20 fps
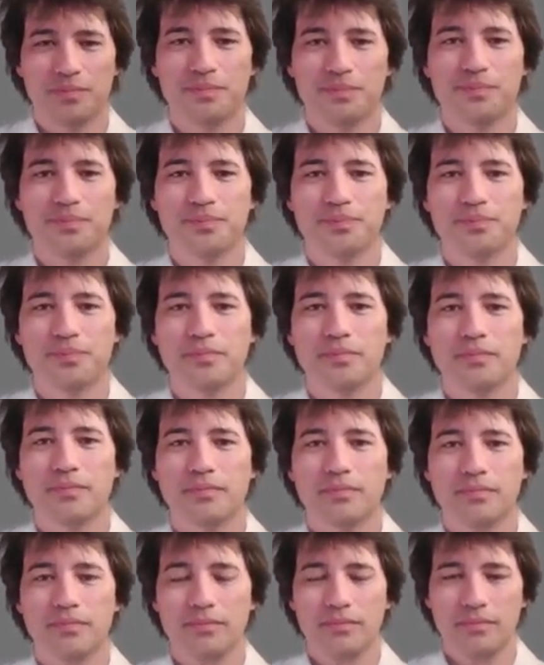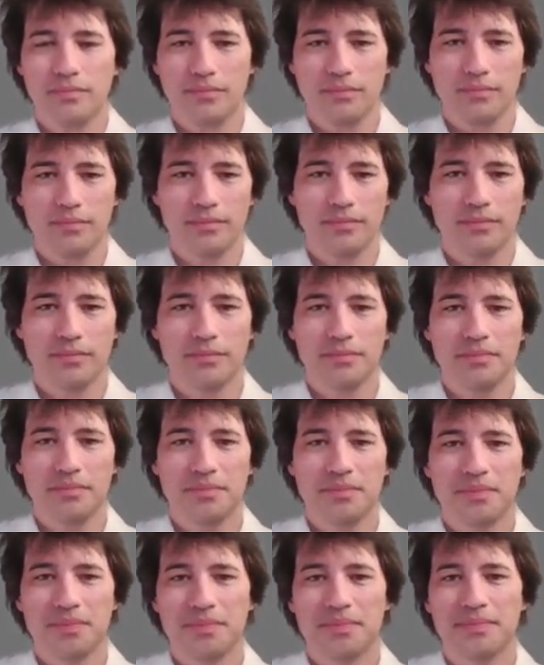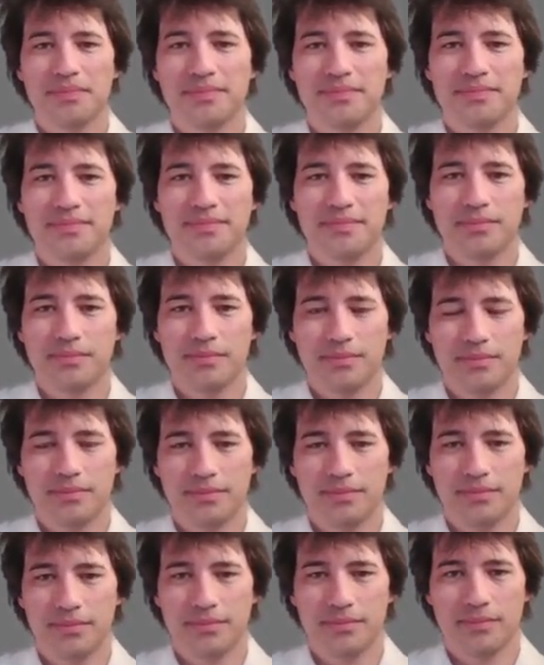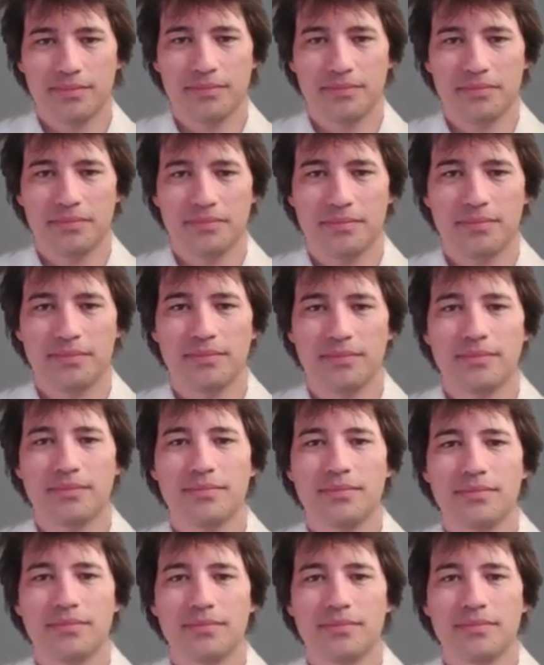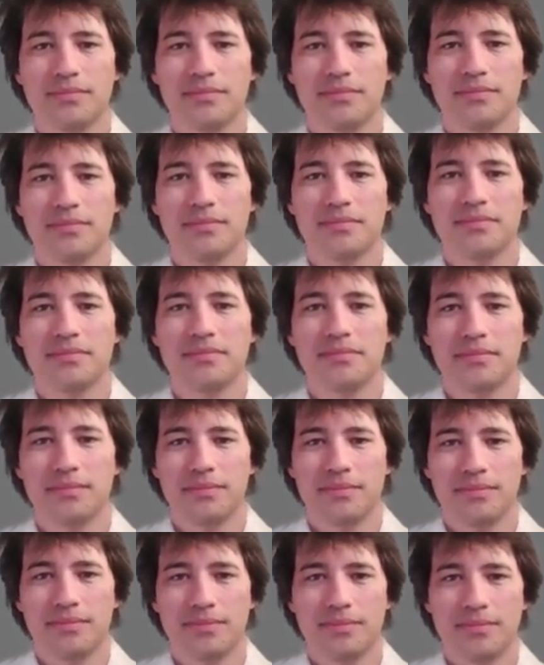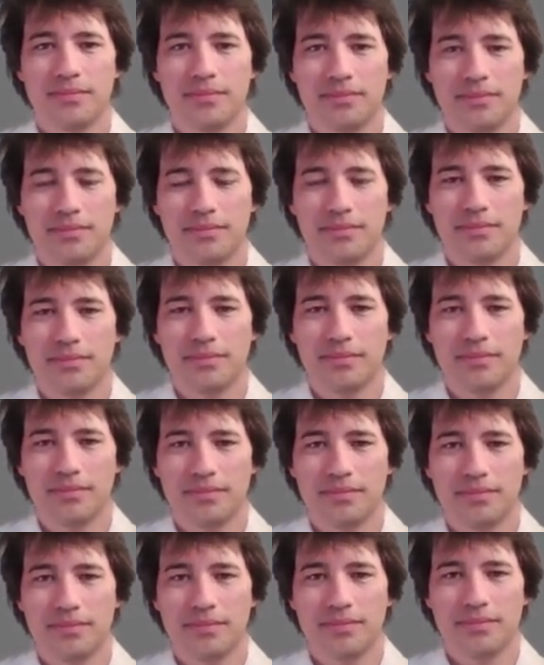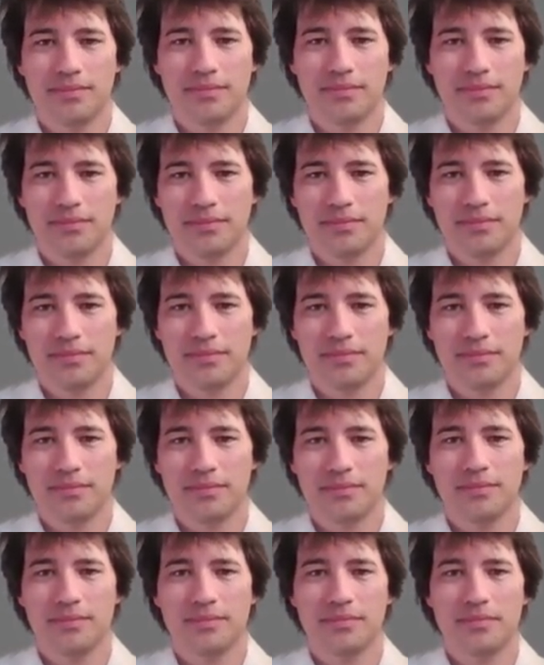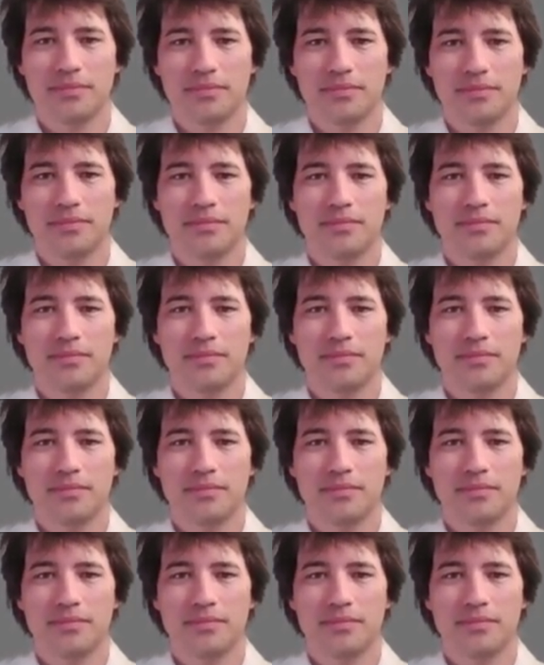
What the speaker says: (silent)